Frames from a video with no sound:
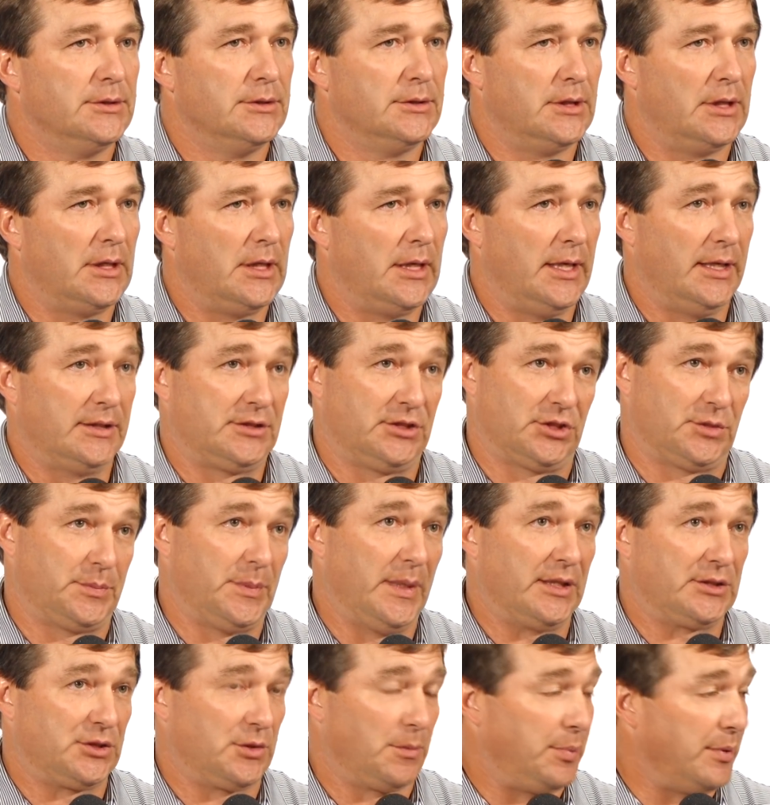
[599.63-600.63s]
It's a
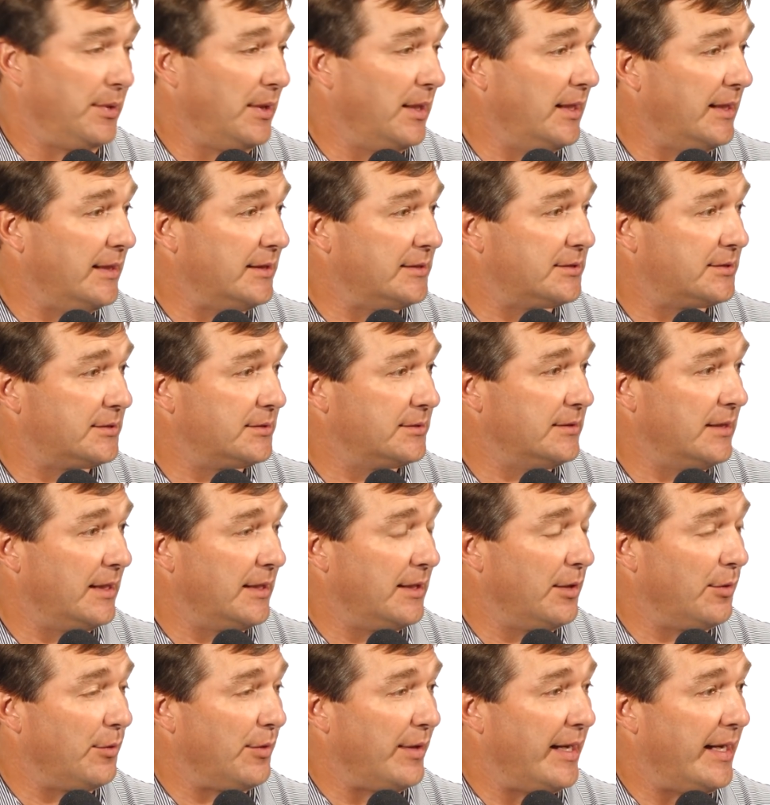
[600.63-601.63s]
special place, I
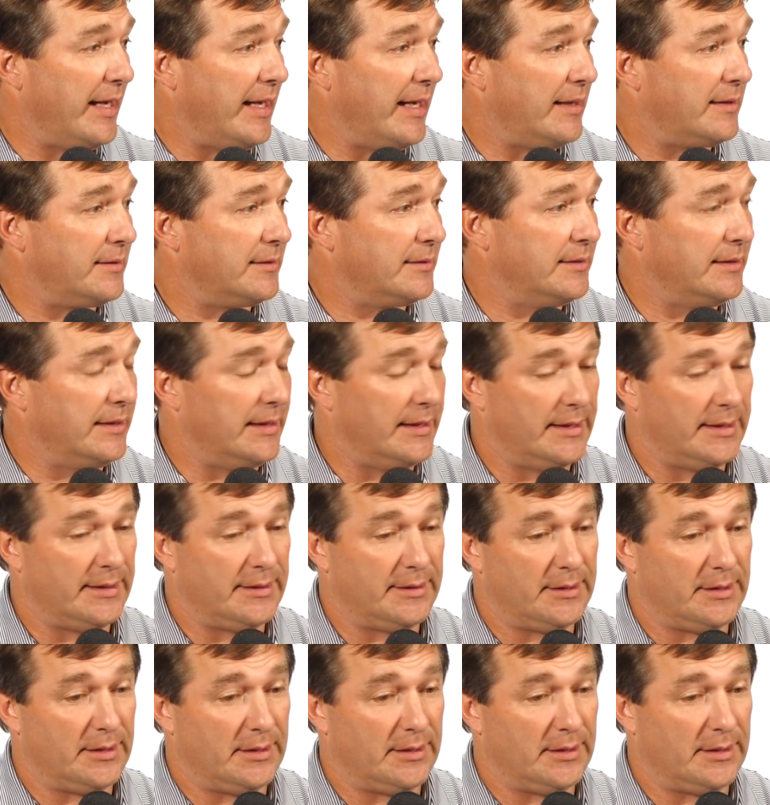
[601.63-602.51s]
know that, and